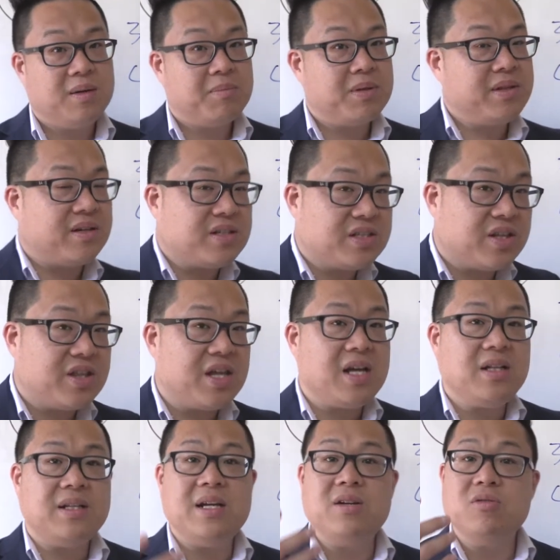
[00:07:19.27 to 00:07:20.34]
But there's a
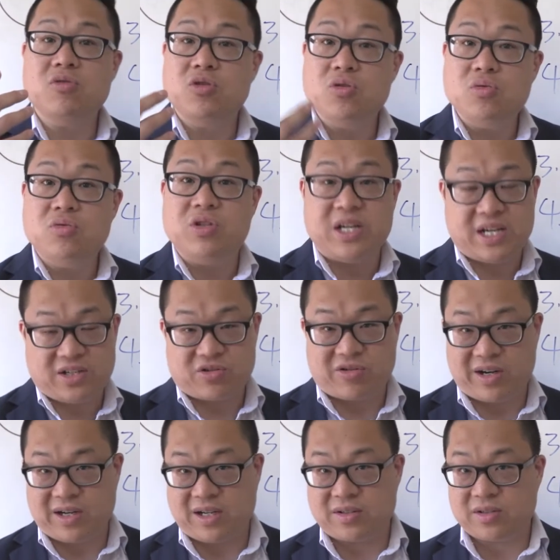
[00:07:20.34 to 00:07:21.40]
thing, they don't do day trading.